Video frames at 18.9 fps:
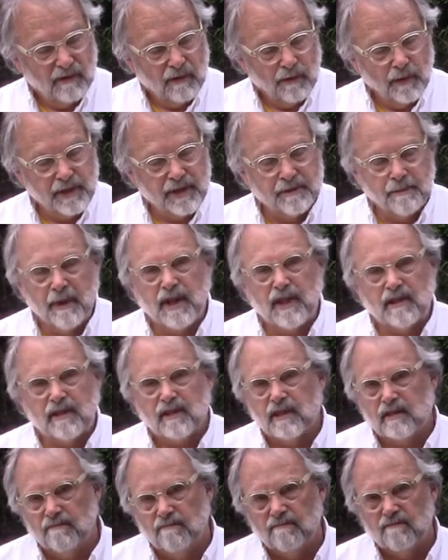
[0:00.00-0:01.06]
which
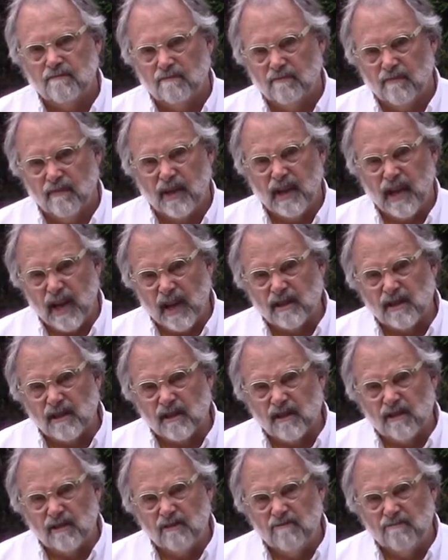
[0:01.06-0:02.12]
means
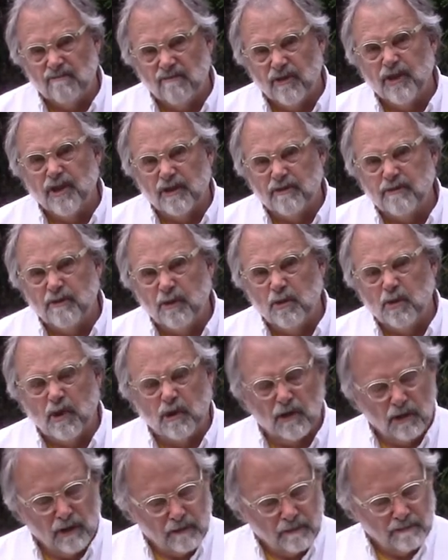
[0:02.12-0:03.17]
Getzel the fool.